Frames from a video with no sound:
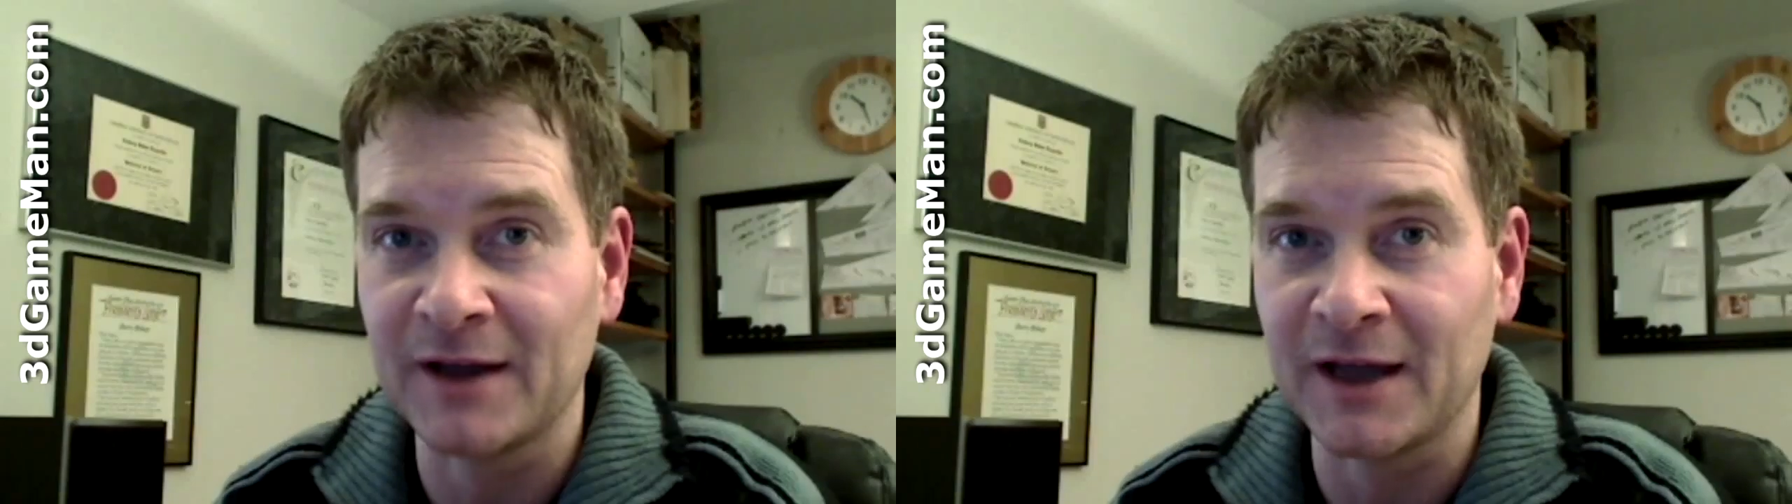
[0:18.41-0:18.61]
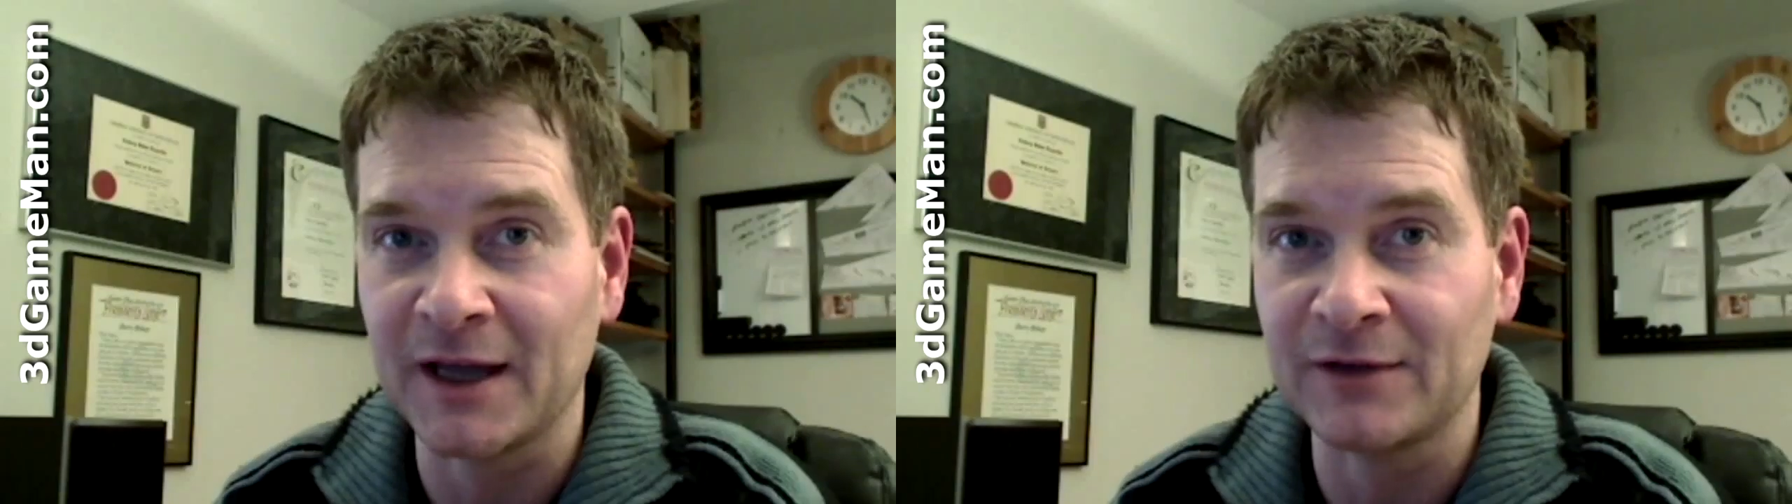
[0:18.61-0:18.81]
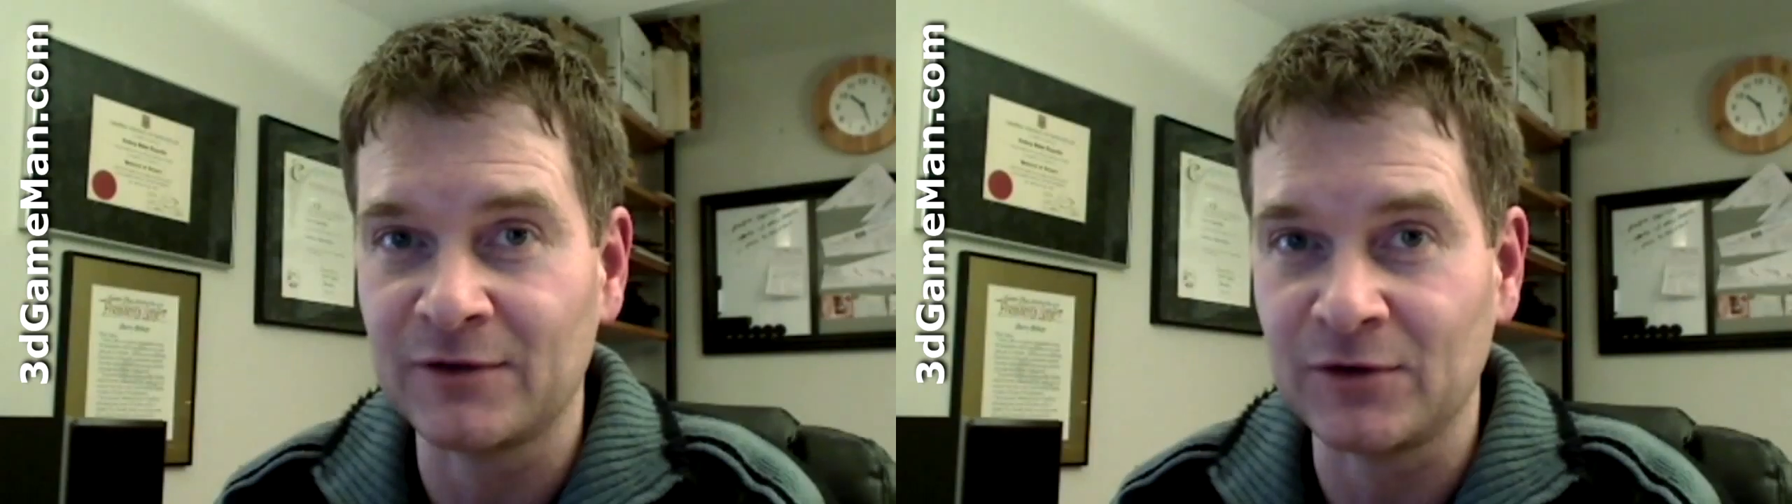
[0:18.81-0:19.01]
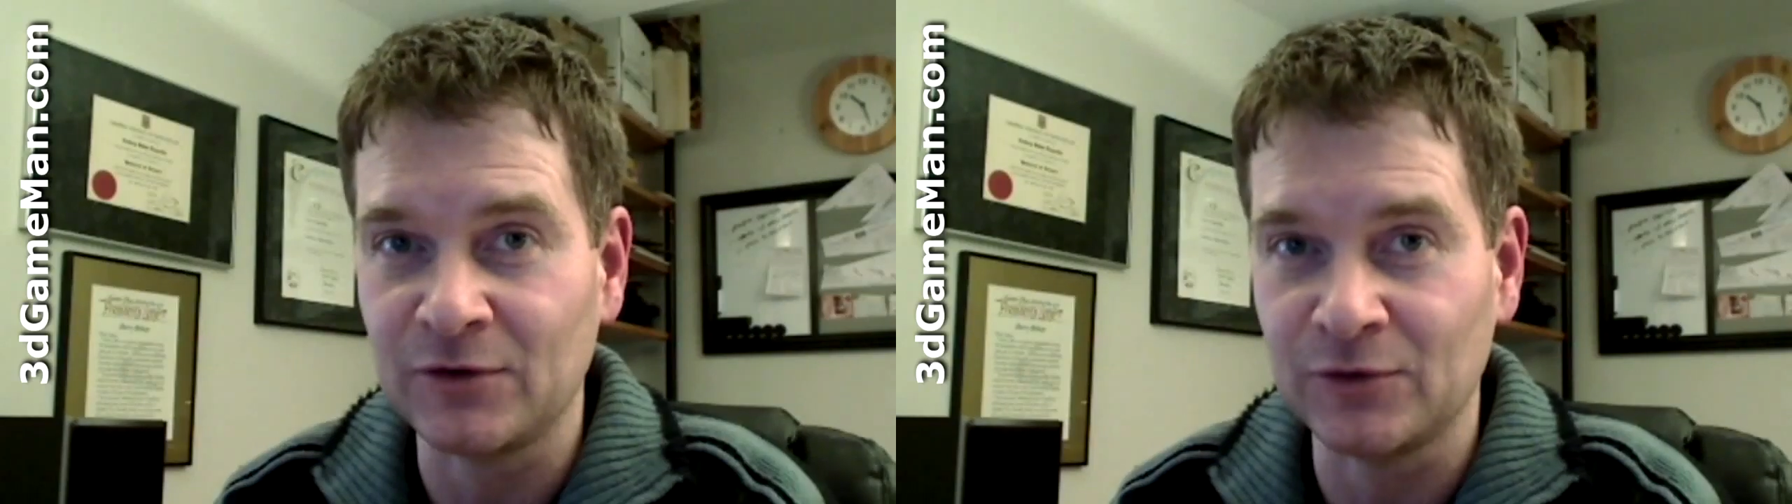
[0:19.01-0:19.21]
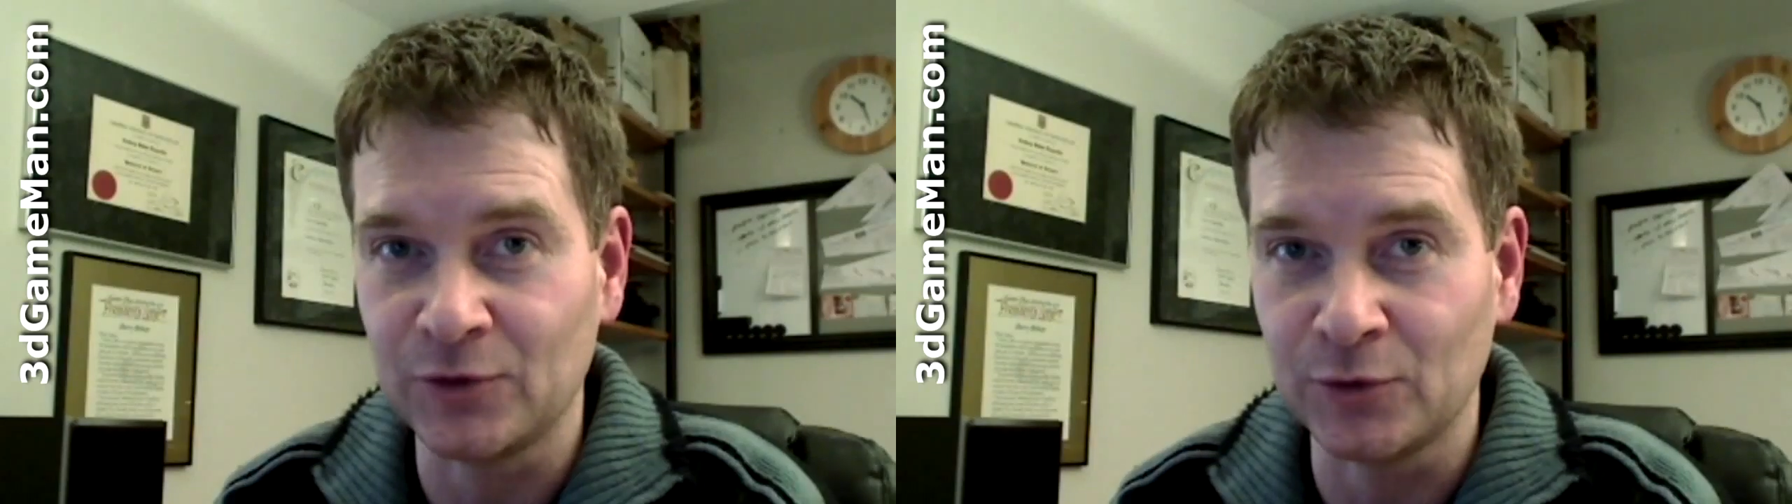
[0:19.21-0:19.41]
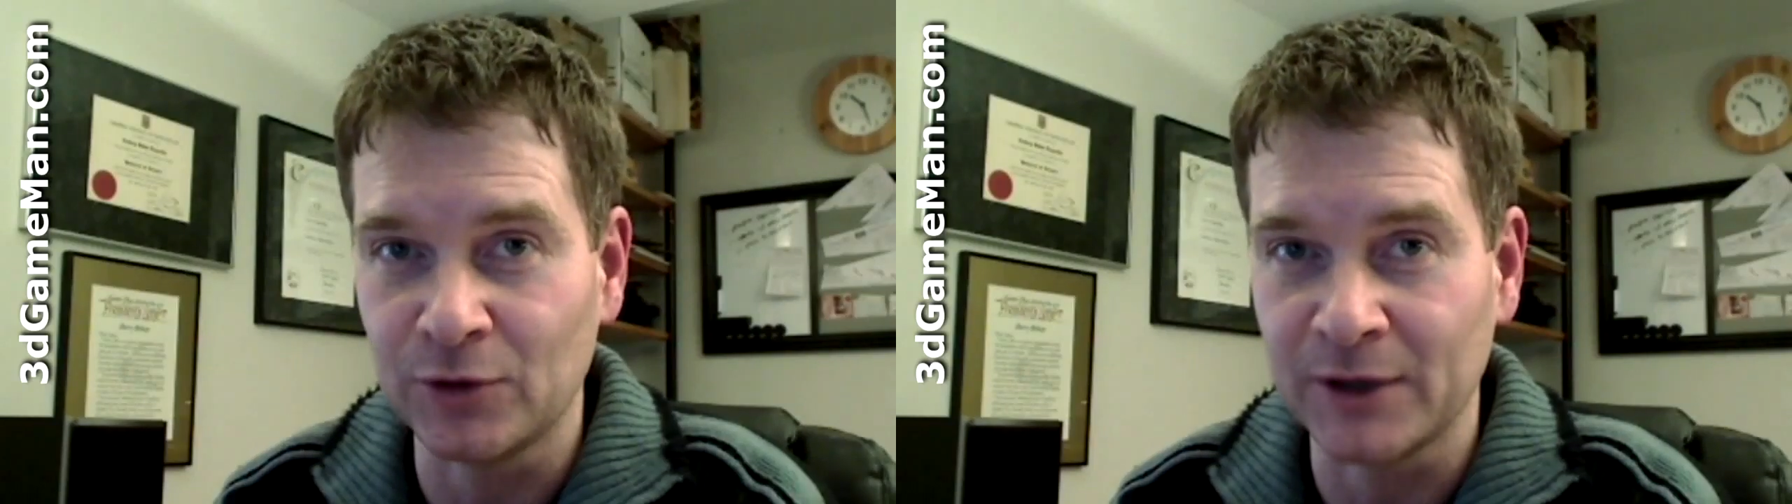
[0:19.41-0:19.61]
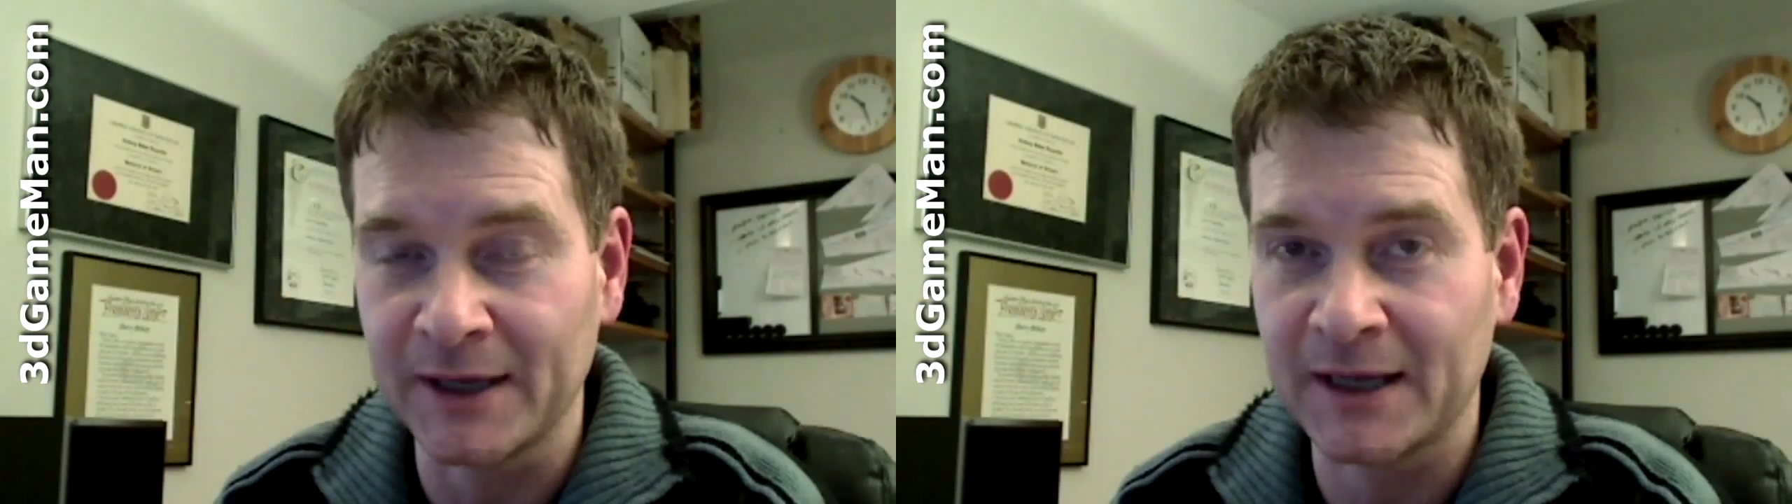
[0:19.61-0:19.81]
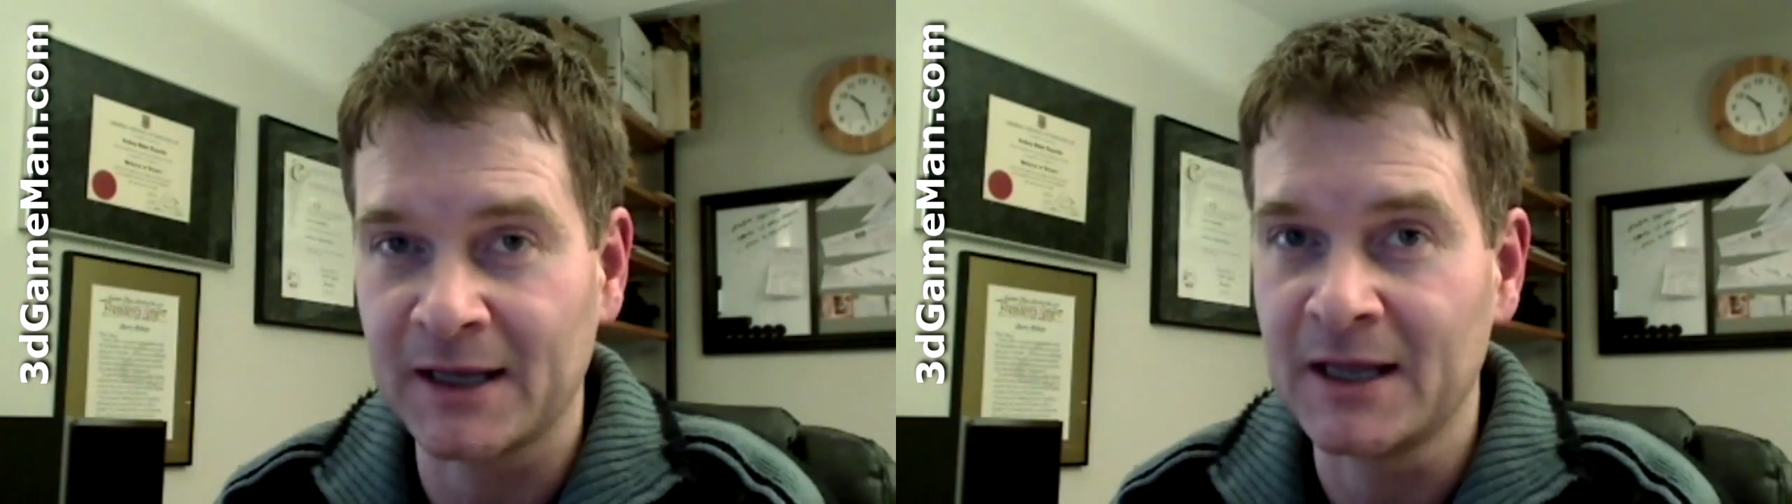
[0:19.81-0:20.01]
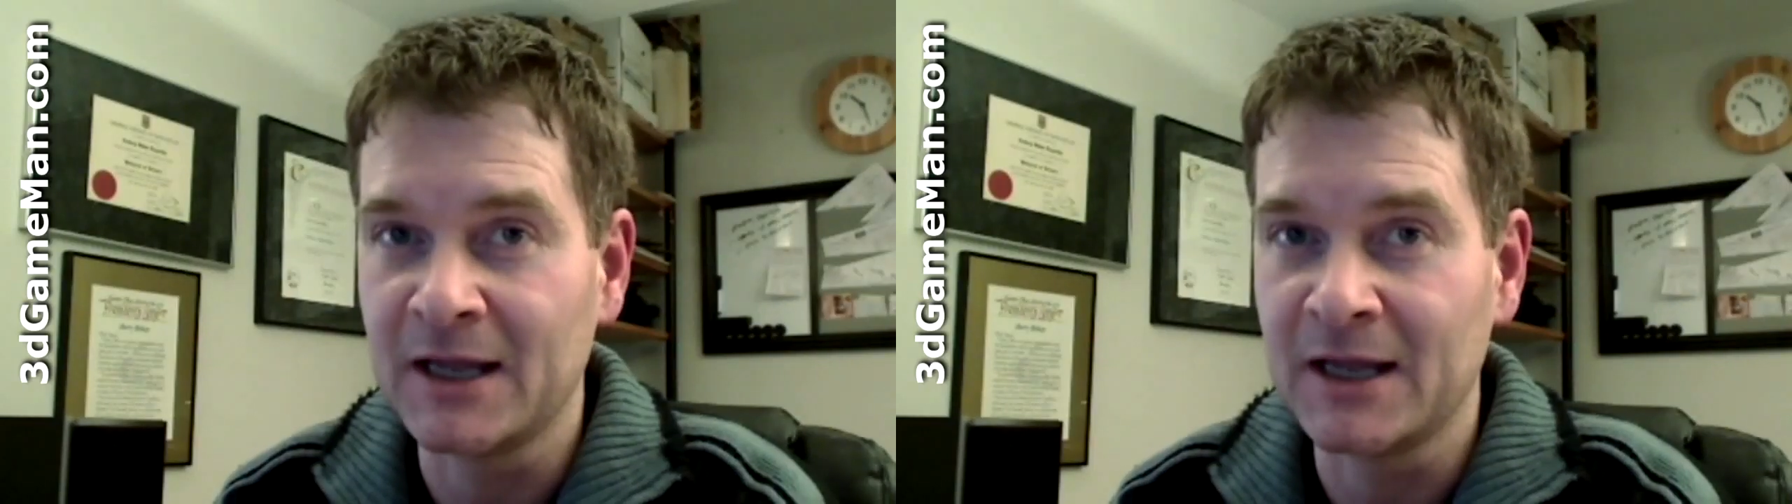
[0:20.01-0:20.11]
and dual link.